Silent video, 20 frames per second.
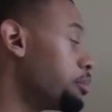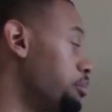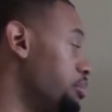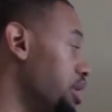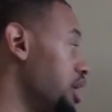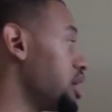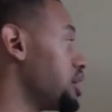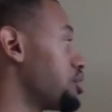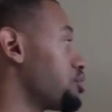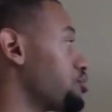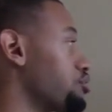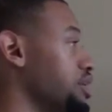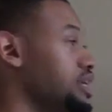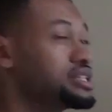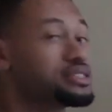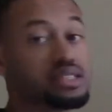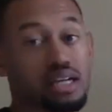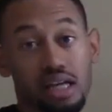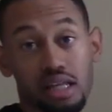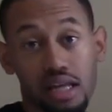but
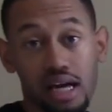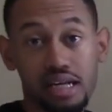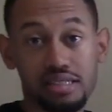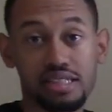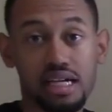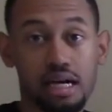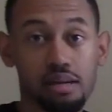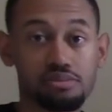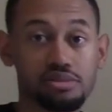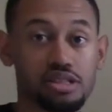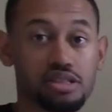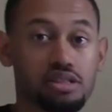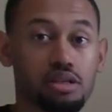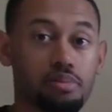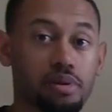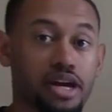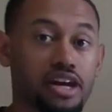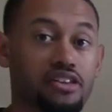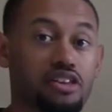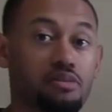REITs a lot of times tend to
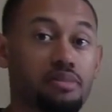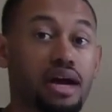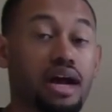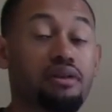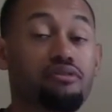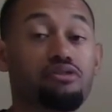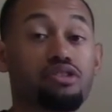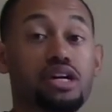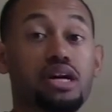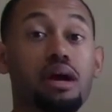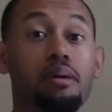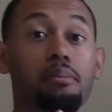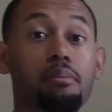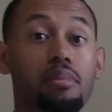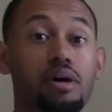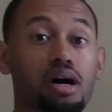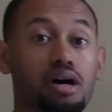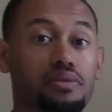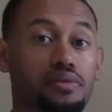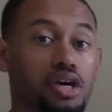pay them every
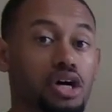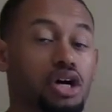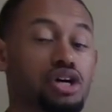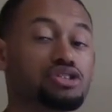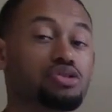month.